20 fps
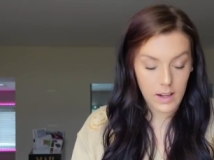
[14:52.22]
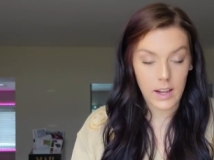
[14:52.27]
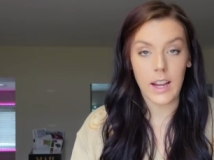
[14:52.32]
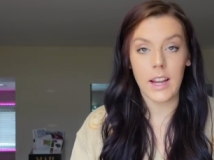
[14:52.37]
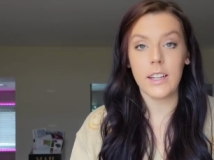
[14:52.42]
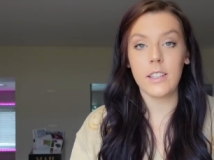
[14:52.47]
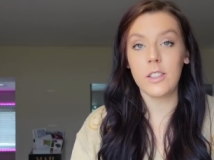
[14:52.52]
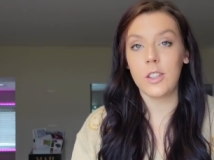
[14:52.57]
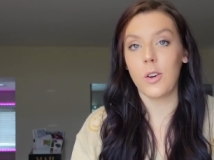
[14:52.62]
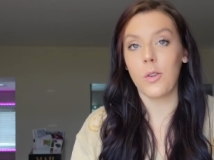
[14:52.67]

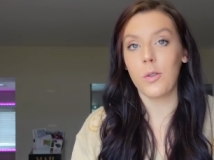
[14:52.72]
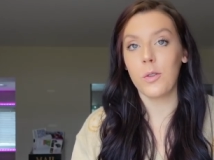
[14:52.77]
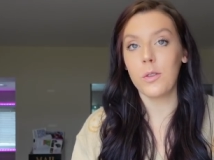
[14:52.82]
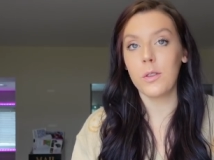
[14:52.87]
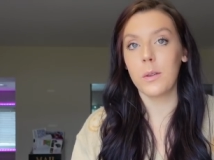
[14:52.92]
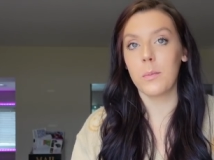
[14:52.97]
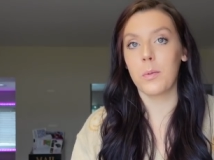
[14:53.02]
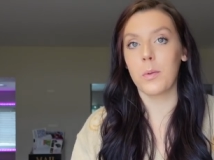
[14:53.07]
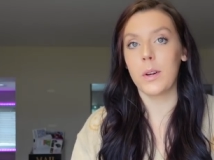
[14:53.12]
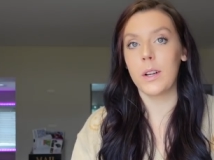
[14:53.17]
in
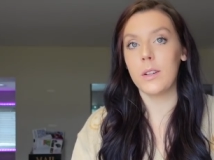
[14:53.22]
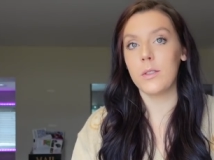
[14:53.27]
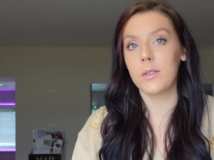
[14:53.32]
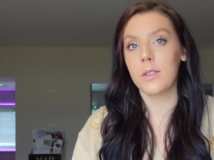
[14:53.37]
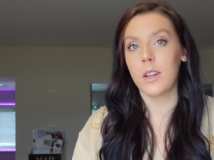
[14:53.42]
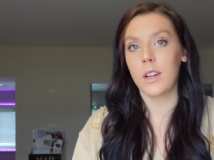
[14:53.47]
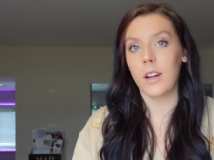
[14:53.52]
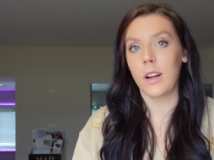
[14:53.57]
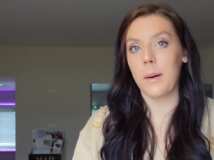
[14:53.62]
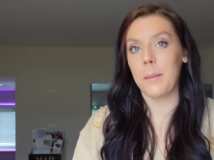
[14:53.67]
total, the burrito
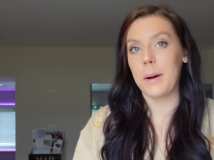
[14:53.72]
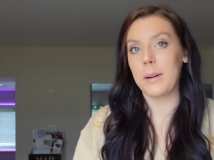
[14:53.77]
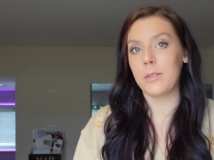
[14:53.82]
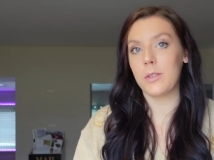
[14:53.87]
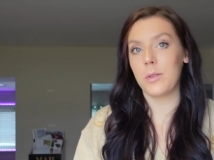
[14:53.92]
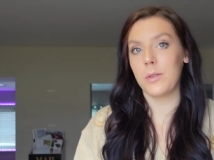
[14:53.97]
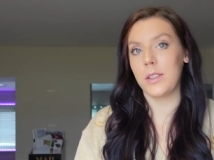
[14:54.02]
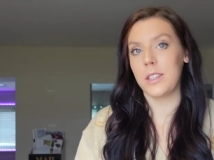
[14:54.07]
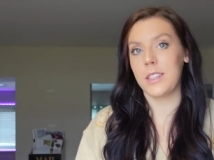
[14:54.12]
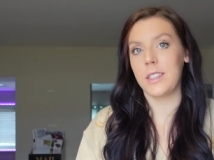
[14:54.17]
is going to come out
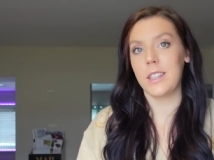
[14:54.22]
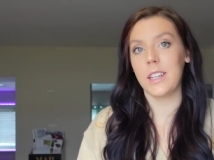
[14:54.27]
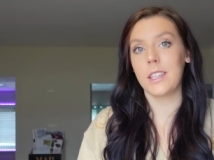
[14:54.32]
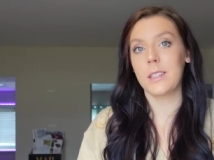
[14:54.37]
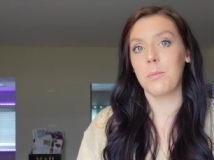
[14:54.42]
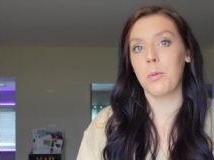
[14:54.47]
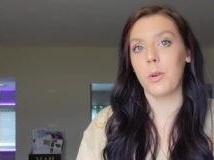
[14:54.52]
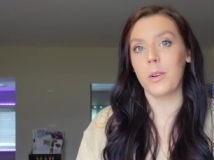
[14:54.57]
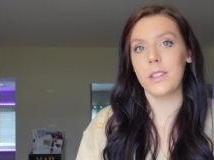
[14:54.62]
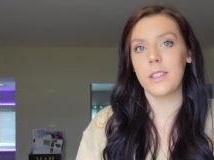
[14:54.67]
to only
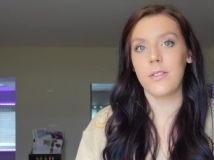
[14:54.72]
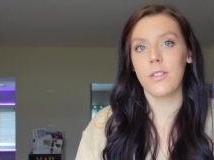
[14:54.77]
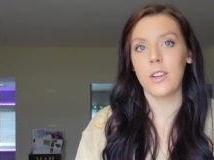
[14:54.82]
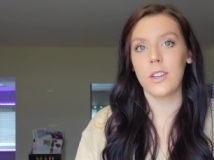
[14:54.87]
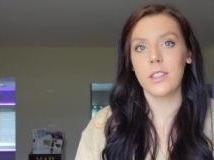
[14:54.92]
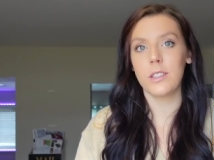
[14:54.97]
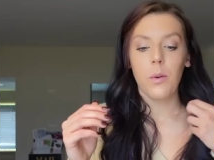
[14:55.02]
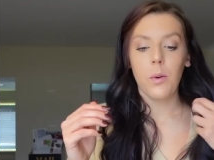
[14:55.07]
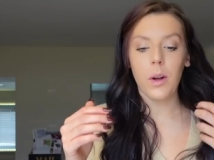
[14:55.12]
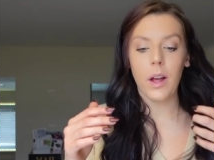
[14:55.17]
six points for
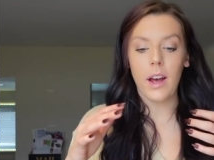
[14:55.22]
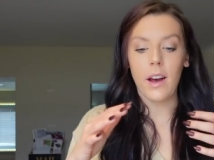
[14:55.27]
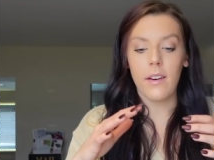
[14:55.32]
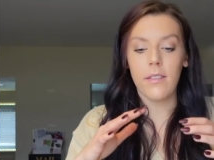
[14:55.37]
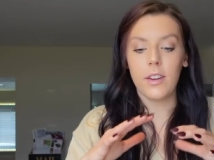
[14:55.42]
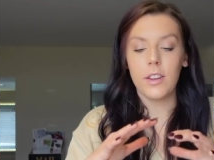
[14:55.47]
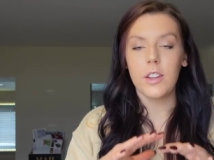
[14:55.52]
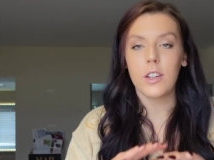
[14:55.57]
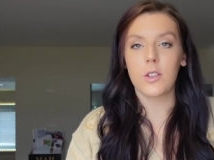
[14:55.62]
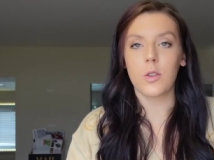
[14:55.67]
us. We'll
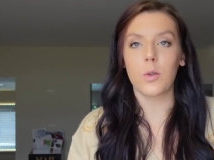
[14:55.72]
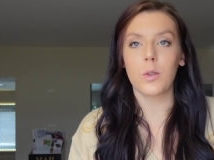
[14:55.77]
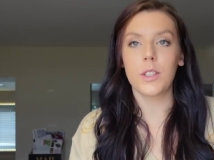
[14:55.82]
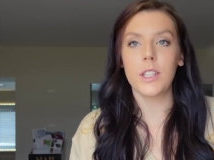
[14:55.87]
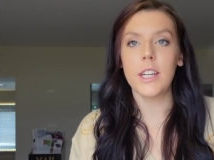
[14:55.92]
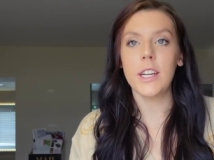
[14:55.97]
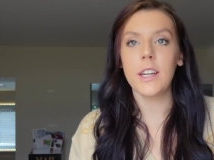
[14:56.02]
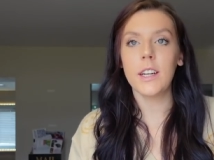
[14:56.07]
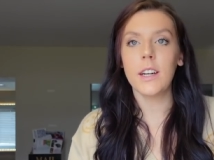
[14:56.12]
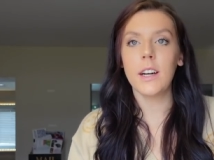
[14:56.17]
have the
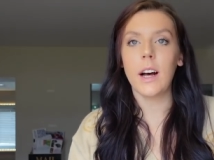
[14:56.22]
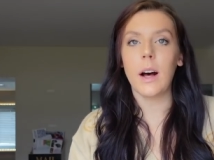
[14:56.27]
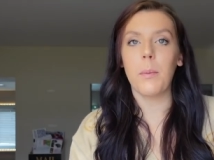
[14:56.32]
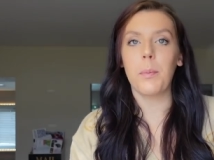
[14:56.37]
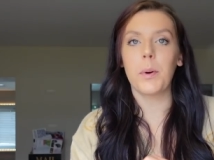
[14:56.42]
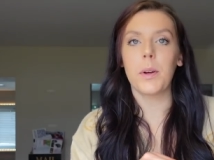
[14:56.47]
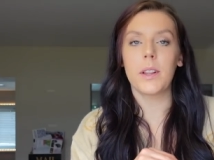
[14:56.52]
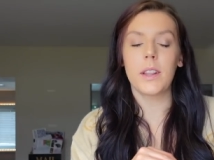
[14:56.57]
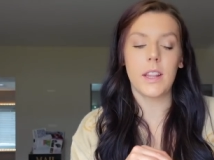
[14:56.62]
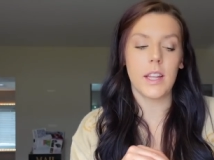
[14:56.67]
tortilla, I'll
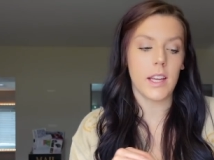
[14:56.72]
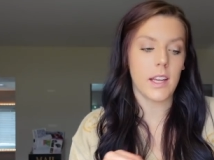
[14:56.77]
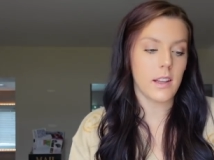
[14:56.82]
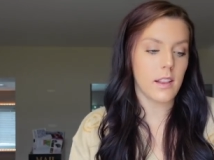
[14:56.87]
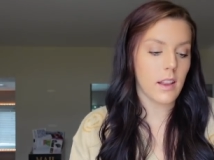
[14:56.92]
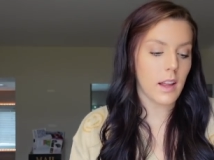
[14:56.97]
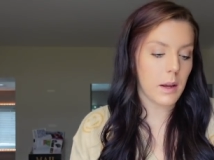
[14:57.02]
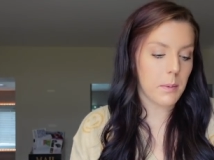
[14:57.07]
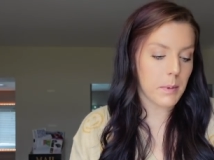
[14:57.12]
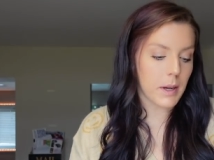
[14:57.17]
put the
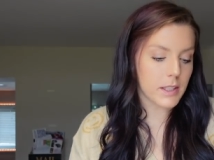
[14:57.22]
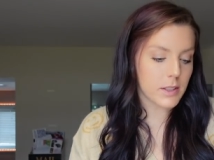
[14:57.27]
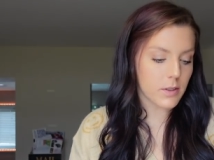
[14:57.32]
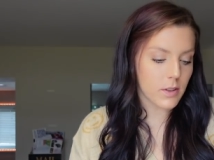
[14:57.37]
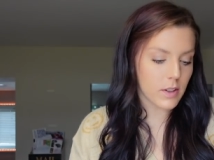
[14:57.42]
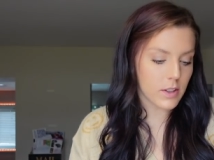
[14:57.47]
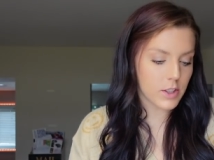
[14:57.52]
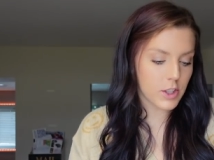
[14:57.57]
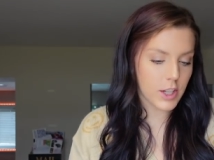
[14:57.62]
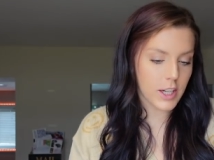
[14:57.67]
light
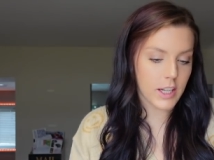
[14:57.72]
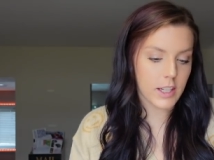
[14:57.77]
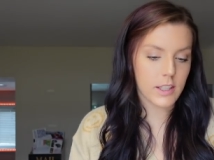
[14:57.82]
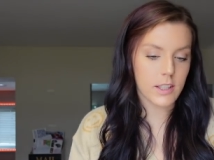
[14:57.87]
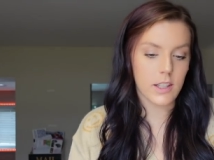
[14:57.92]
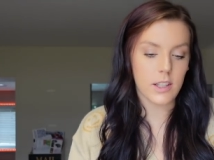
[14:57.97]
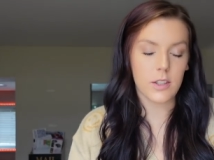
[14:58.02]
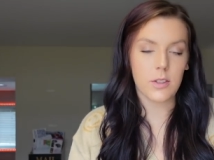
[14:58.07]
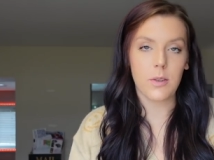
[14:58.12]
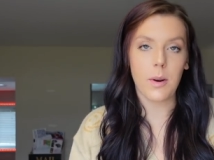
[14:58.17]
mozzarella
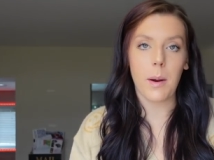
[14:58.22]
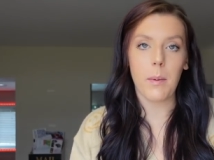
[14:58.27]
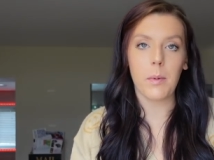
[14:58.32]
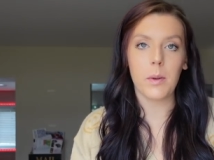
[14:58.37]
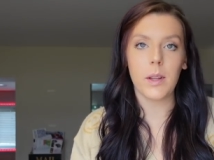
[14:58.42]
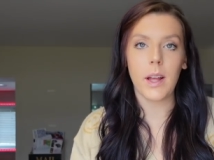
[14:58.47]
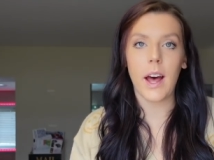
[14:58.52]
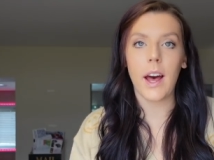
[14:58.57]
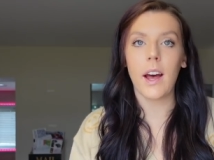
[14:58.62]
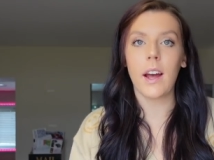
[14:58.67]
cheese, the
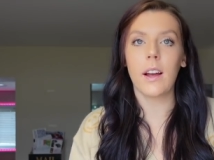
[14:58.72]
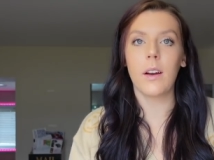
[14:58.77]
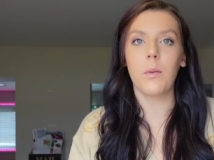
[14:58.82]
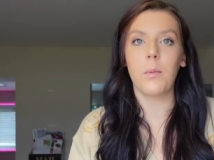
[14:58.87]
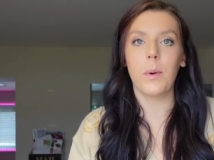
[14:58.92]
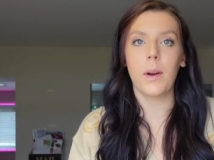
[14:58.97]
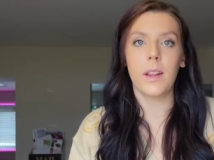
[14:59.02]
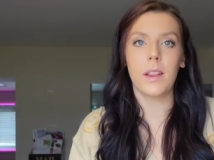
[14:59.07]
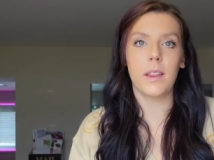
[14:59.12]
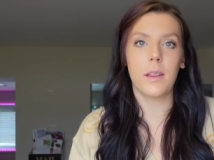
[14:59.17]
scrambled egg
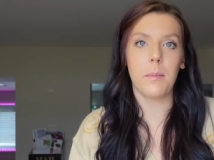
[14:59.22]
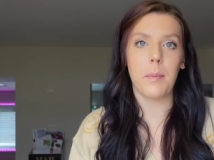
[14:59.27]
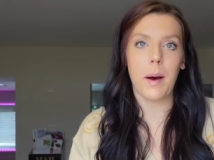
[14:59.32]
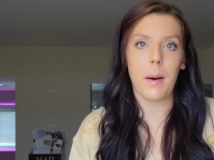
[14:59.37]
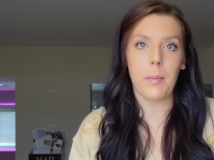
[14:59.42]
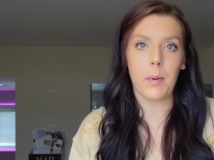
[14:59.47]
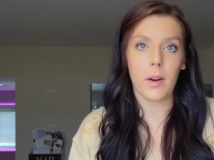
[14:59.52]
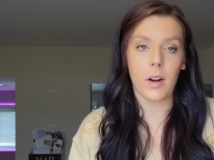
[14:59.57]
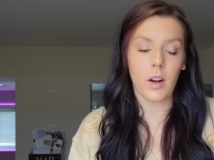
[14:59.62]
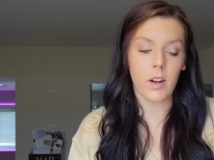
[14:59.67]
with the
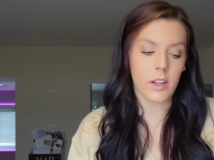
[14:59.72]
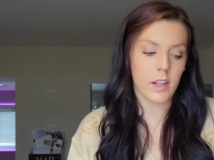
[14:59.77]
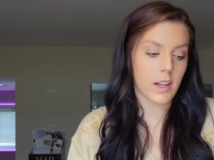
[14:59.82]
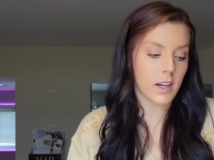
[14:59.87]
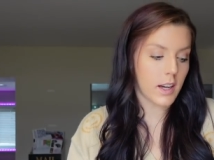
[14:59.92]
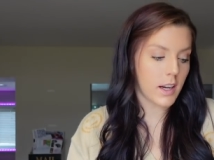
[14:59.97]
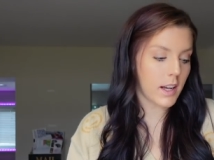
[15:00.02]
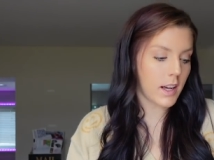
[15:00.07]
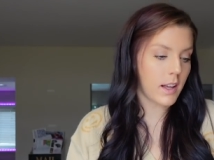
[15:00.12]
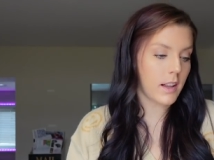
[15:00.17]
pepper and
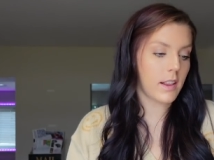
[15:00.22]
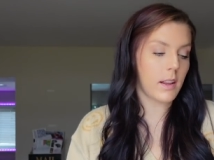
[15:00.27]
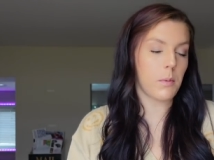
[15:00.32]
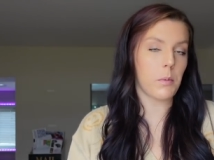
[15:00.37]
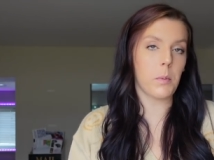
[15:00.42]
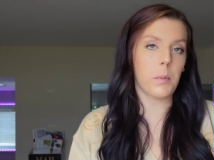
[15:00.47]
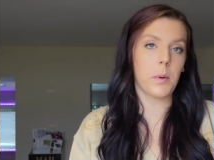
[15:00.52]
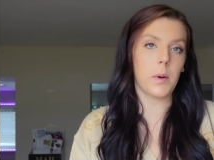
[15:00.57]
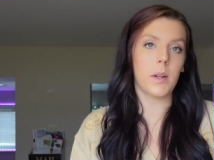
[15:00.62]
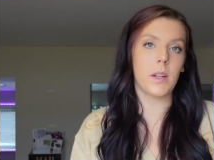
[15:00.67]
onion in it,
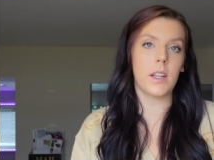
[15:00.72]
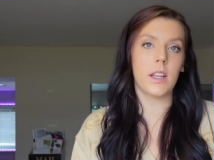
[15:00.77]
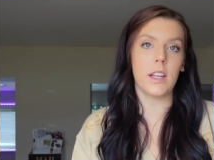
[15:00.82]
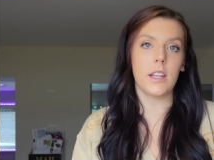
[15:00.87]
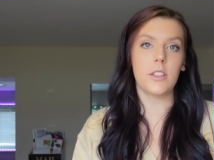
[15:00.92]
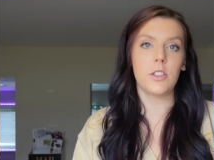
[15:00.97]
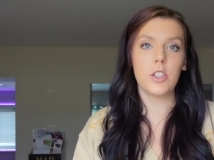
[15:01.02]
then we'll put the